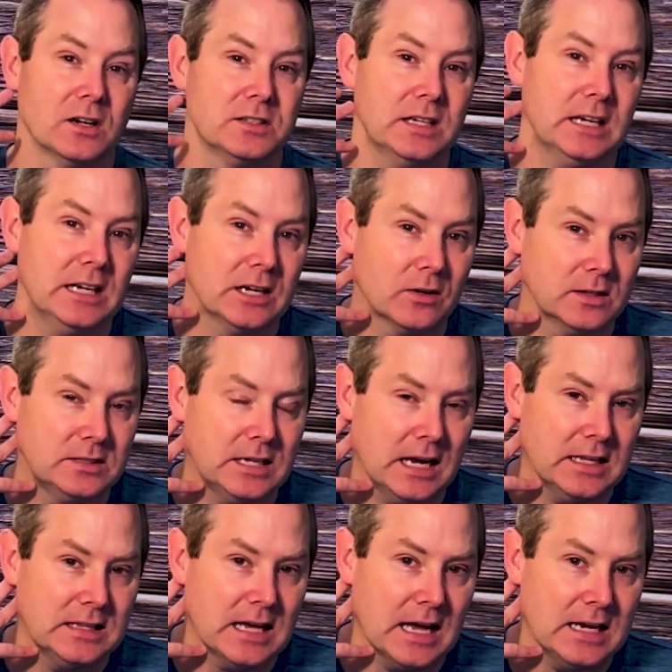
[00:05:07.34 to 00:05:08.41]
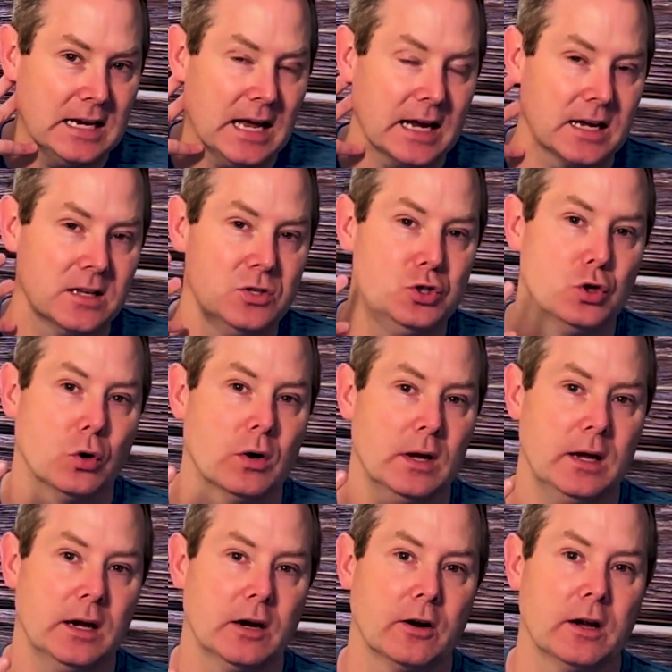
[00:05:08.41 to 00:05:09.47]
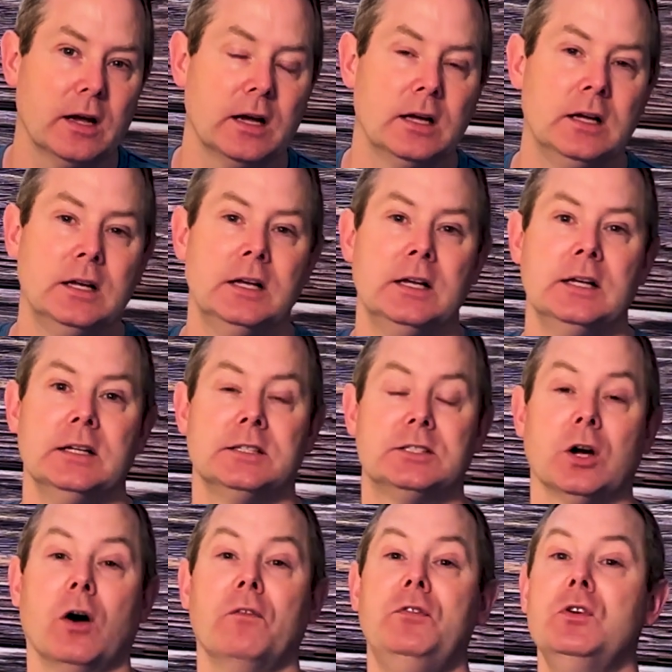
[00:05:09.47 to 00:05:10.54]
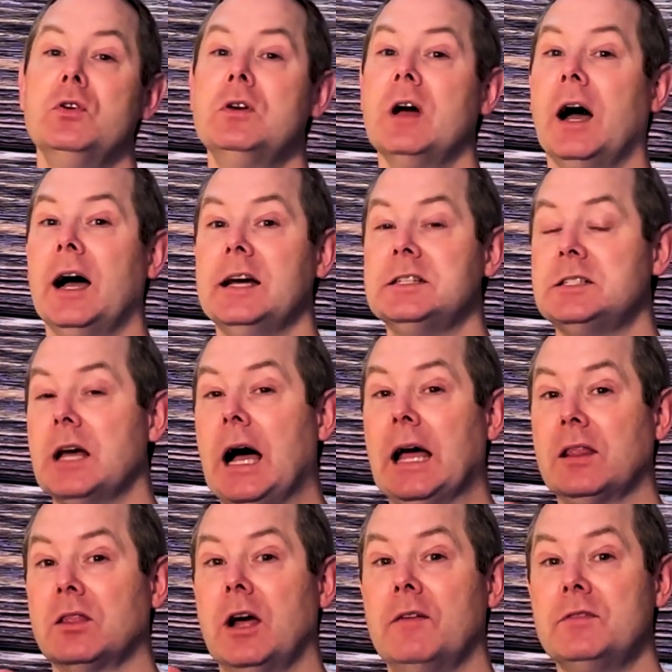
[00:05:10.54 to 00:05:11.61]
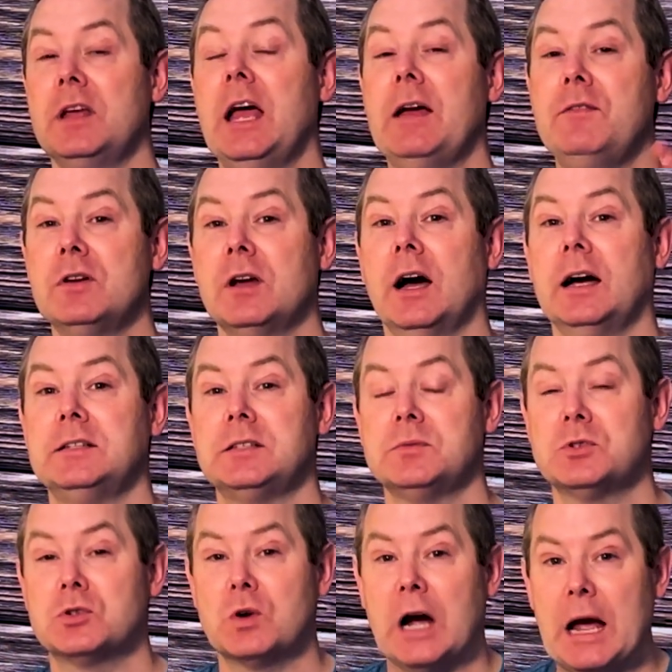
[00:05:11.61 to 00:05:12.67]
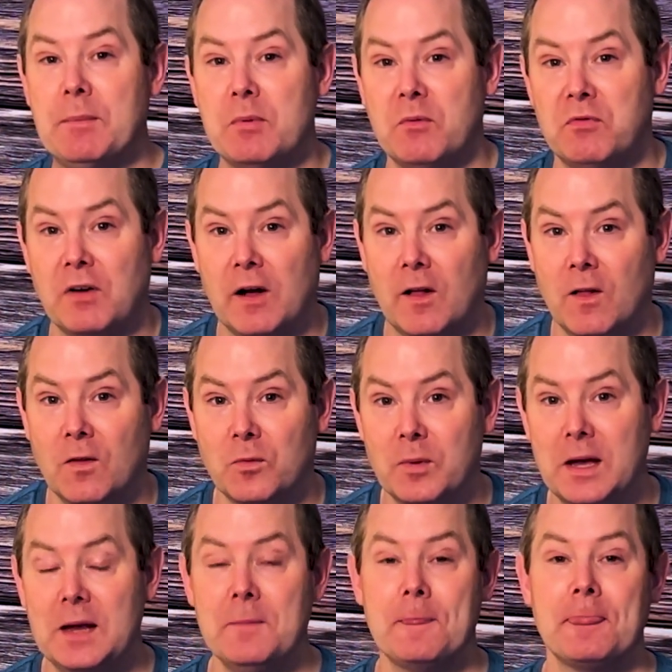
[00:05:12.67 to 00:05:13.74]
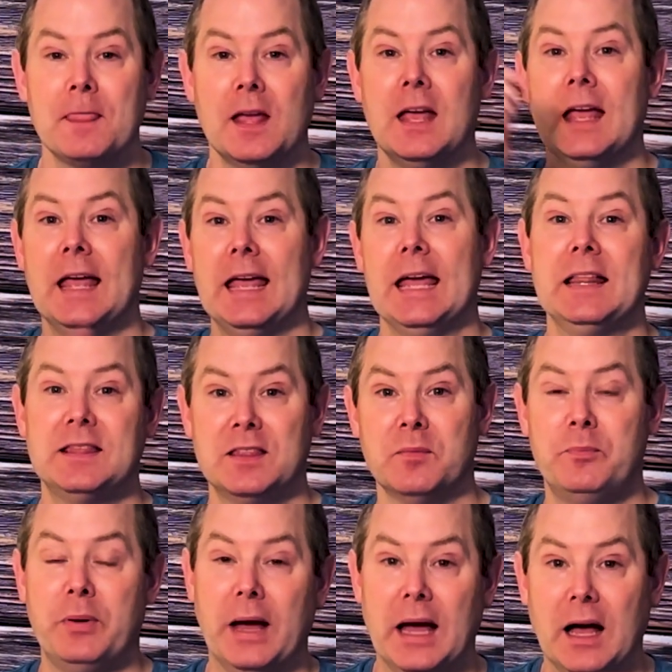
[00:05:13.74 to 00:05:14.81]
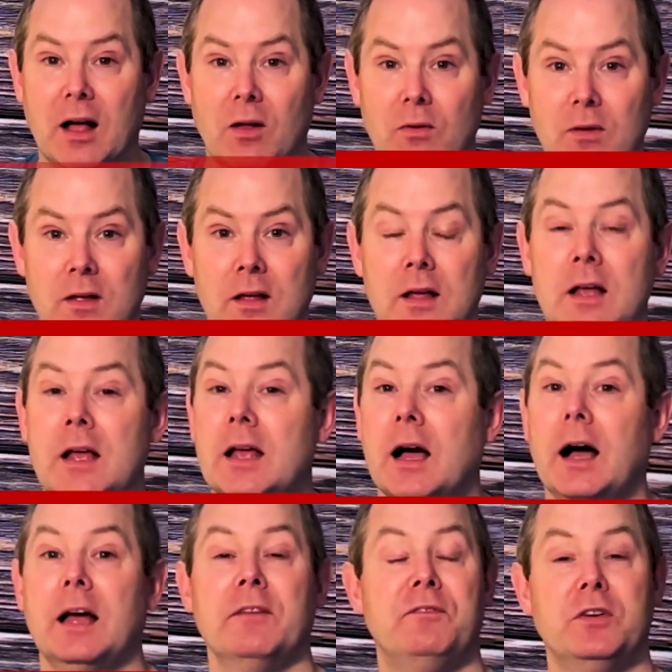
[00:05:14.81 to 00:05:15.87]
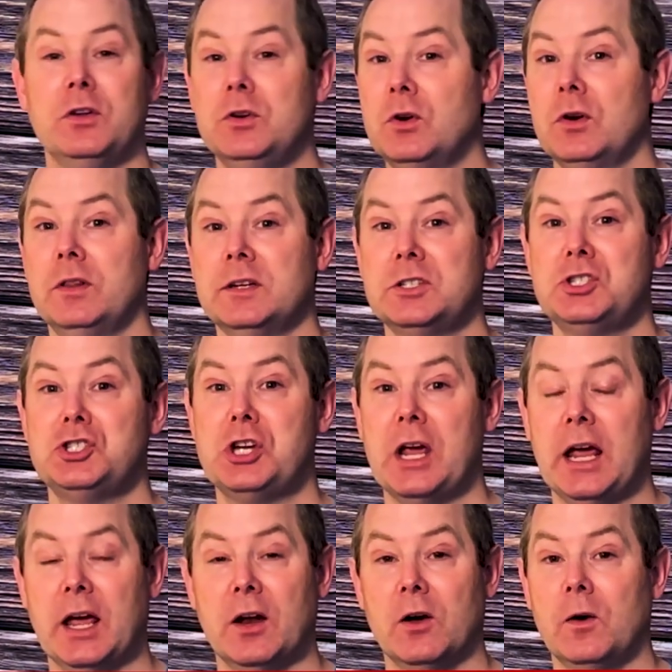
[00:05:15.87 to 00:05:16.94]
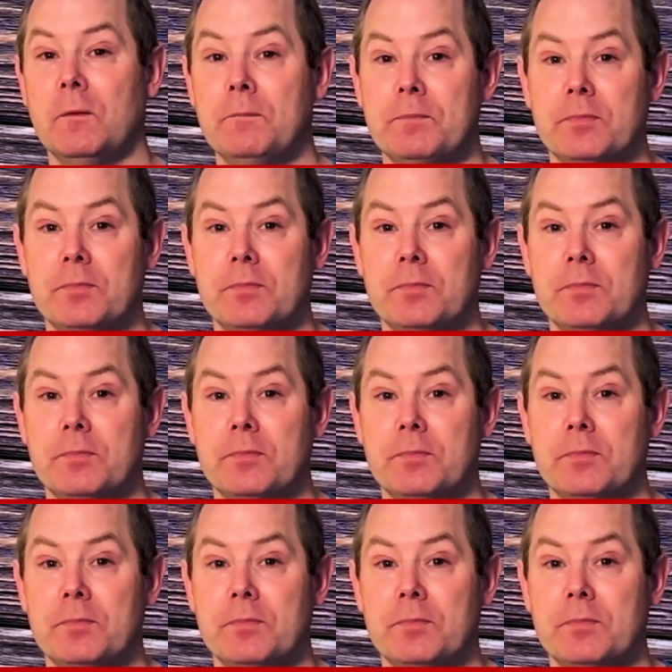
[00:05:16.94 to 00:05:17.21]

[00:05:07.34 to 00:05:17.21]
to irritate that neck and joint area. So if you guys, I'd love to have you guys subscribe and follow me. Hit the bell. If you're new to this channel,